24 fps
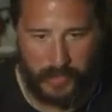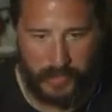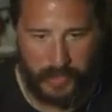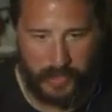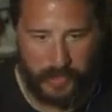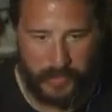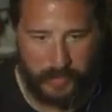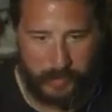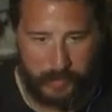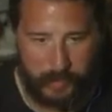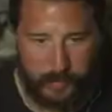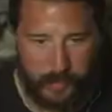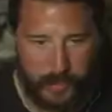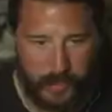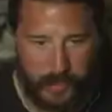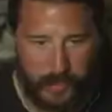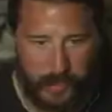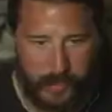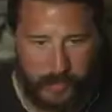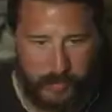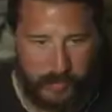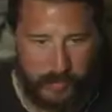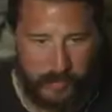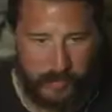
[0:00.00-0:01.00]
the next morning,
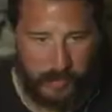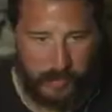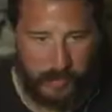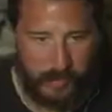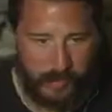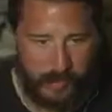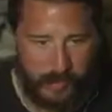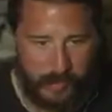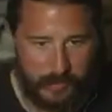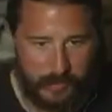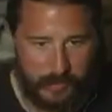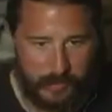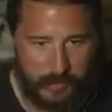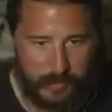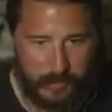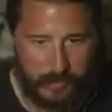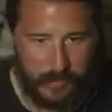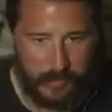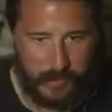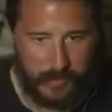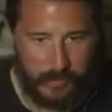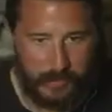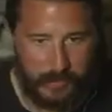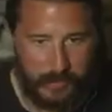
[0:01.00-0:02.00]
I, I finished
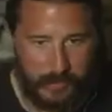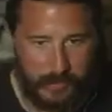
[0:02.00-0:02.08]
filming.